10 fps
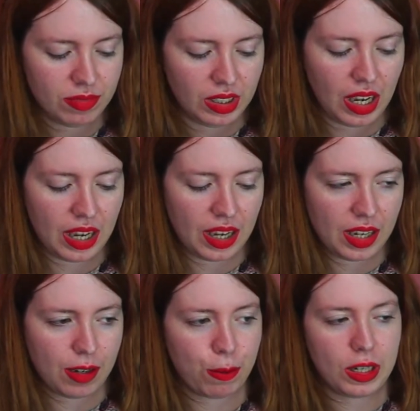
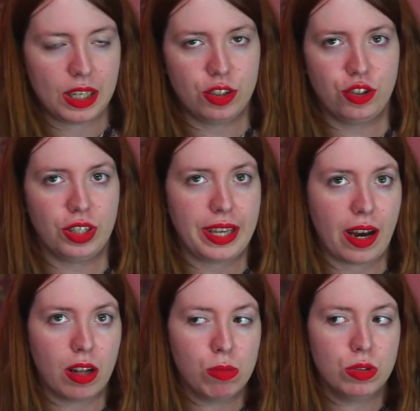I really enjoy the
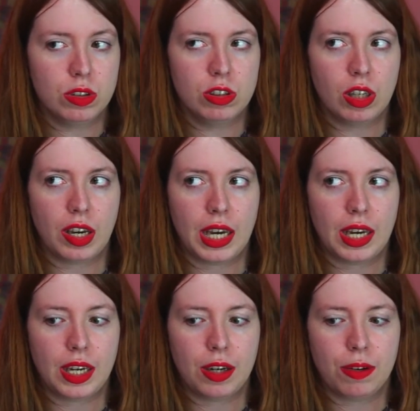album.
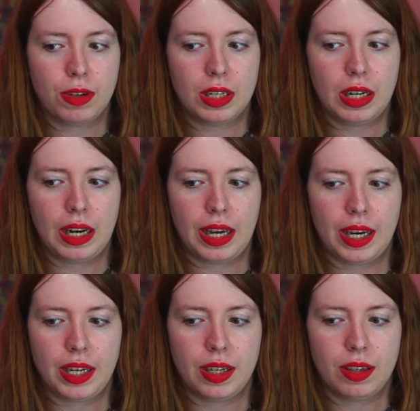I really
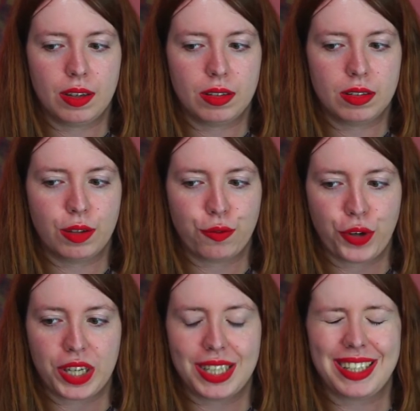like the
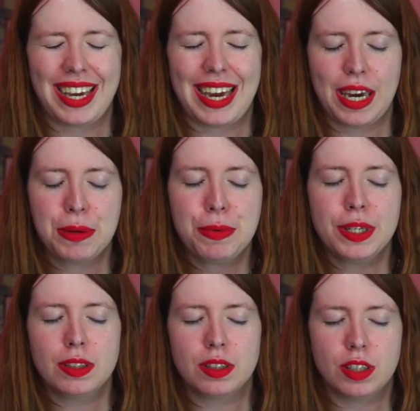fact that every
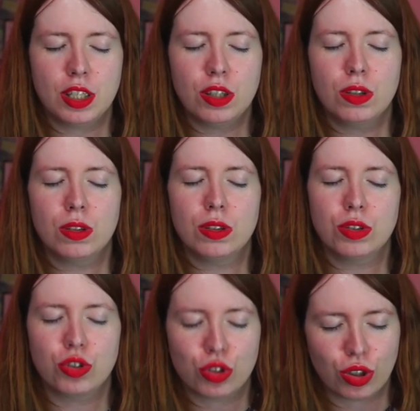single
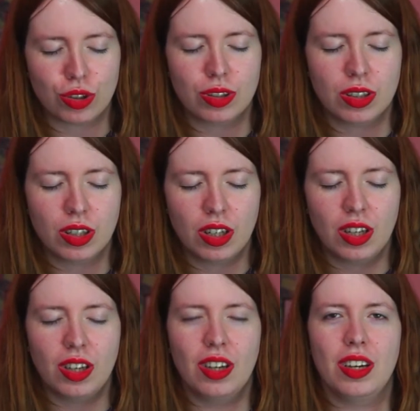song
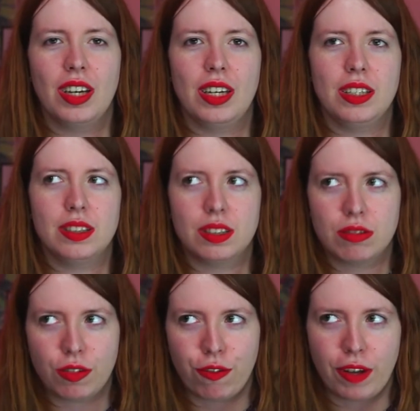it's a
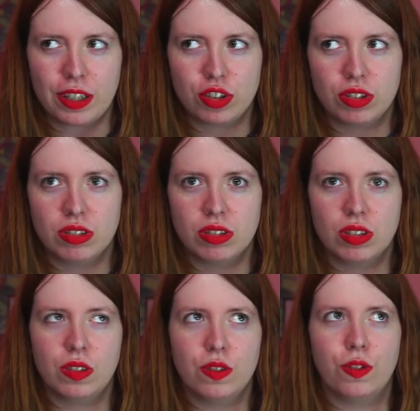reflection
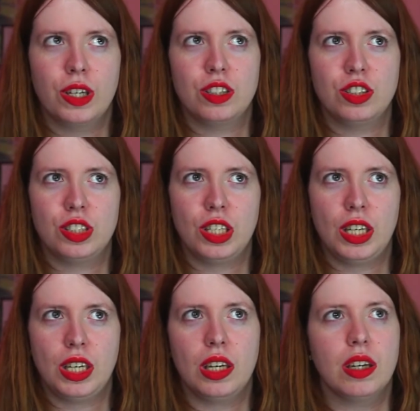of what
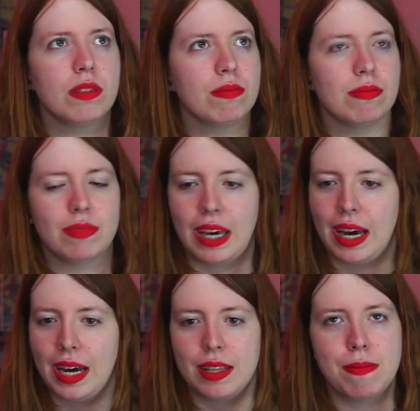she
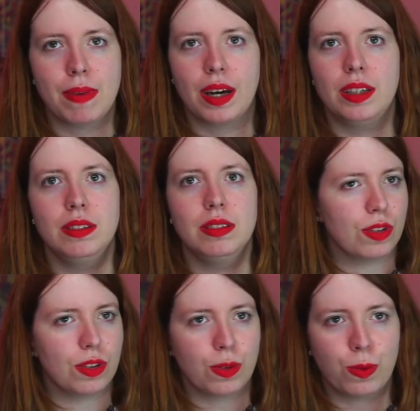had in mind
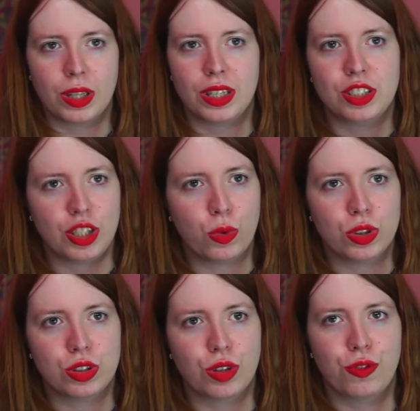or what she
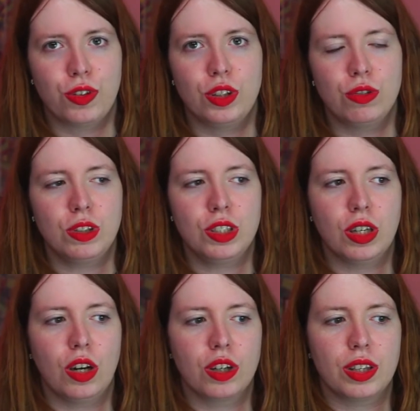was suffering during the
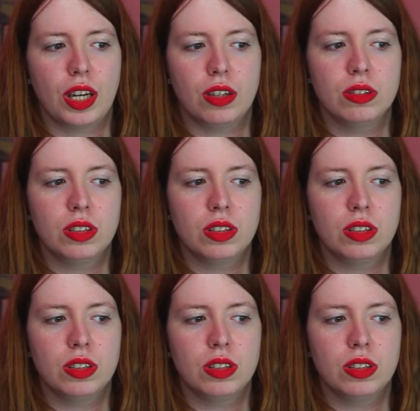lockdown.